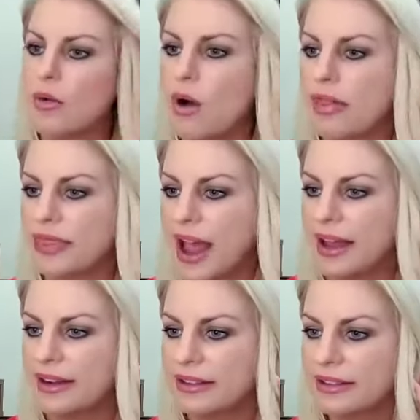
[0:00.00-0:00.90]
I don't want
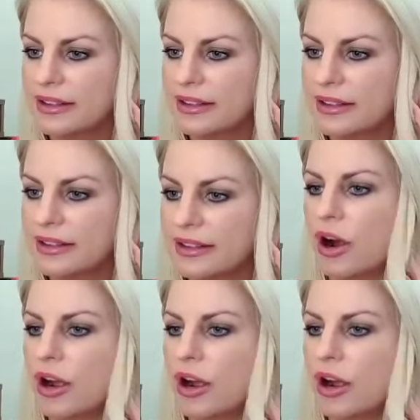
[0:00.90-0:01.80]
that,
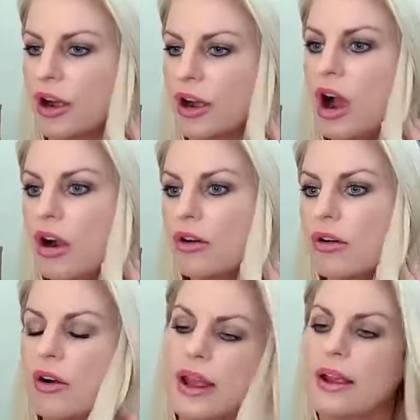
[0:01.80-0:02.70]
or
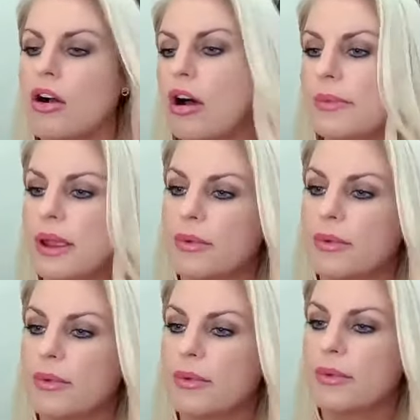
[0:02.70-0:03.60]
oh, okay, call me
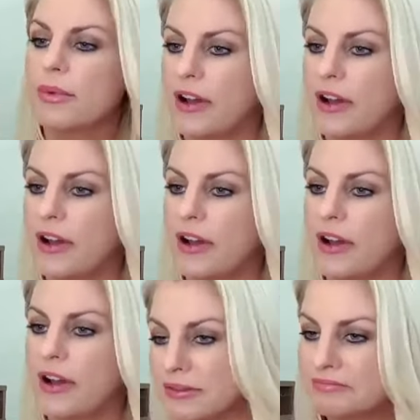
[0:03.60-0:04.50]
when you're ready to file
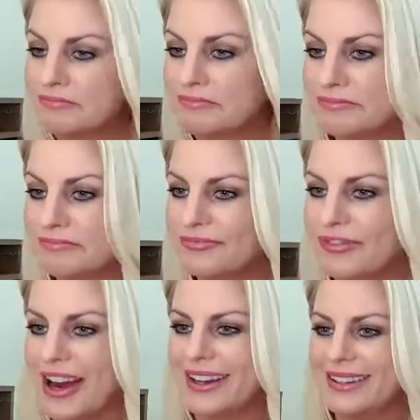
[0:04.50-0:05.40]
bankruptcy,
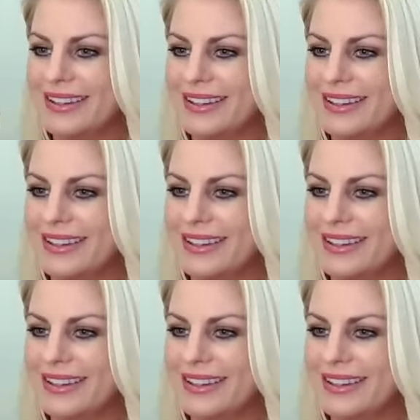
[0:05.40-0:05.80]
right?